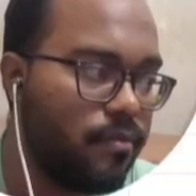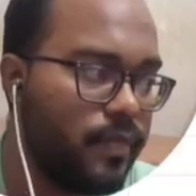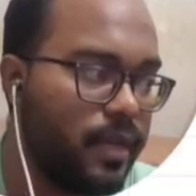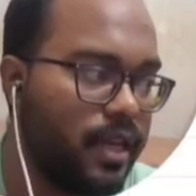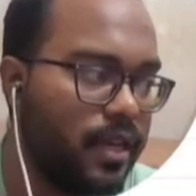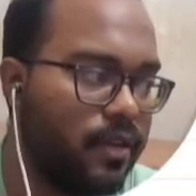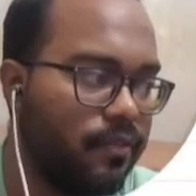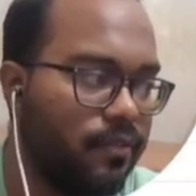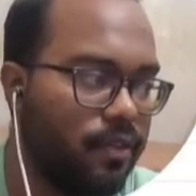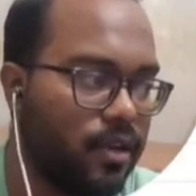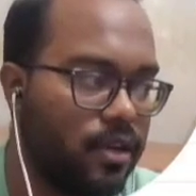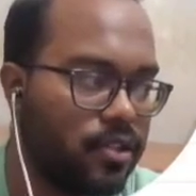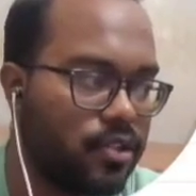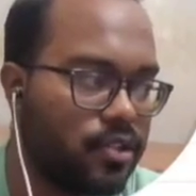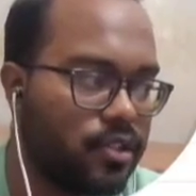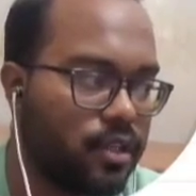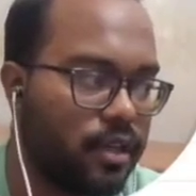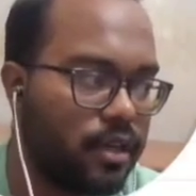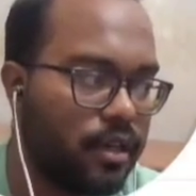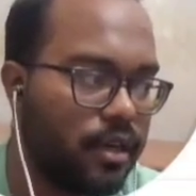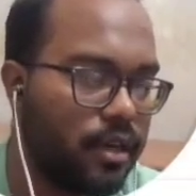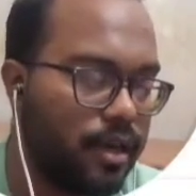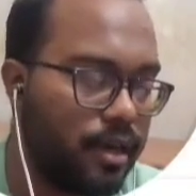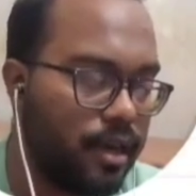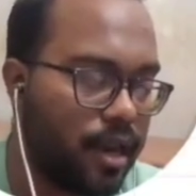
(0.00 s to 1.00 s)
min function.
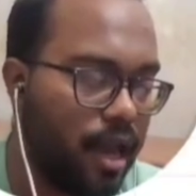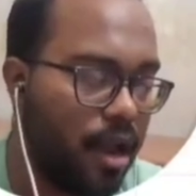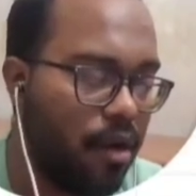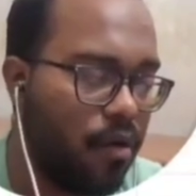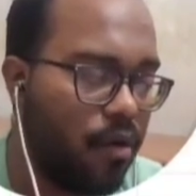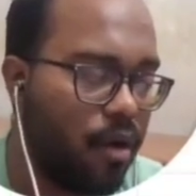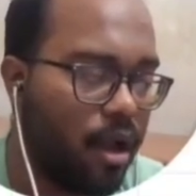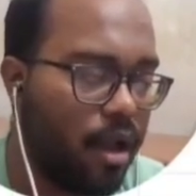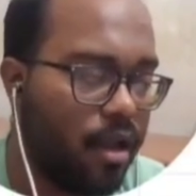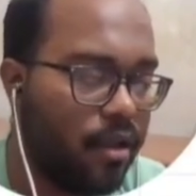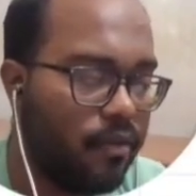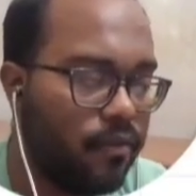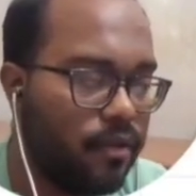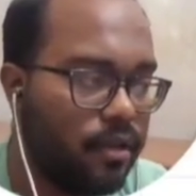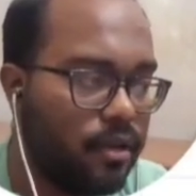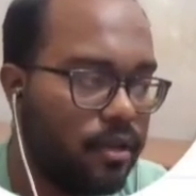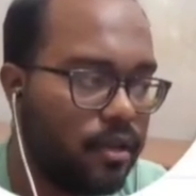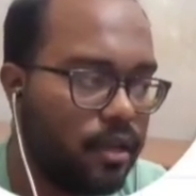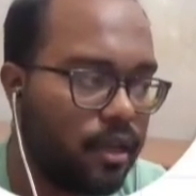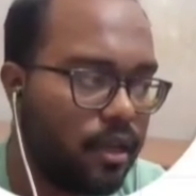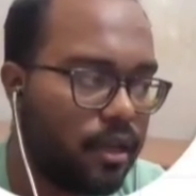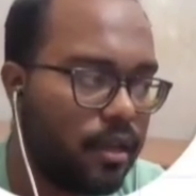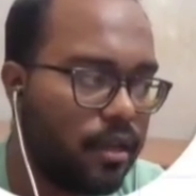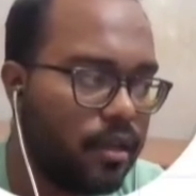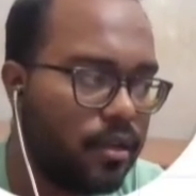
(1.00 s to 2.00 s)
Now I will